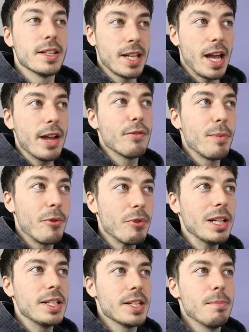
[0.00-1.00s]
Starting from a
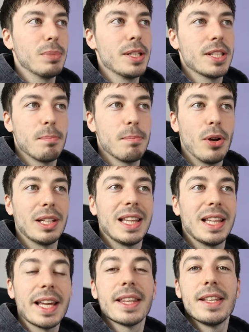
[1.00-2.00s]
really simplistic
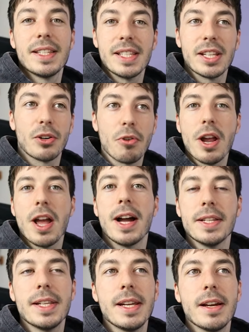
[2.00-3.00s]
point like this is a great
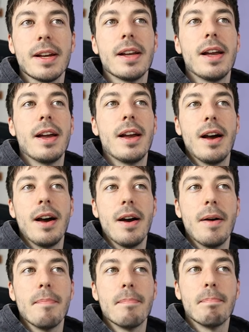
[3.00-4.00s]
idea,
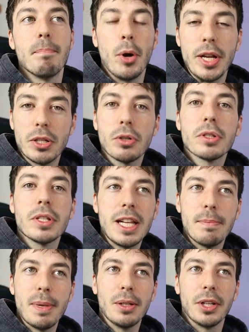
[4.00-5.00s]
but it does
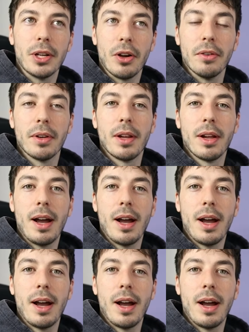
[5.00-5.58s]
need building on.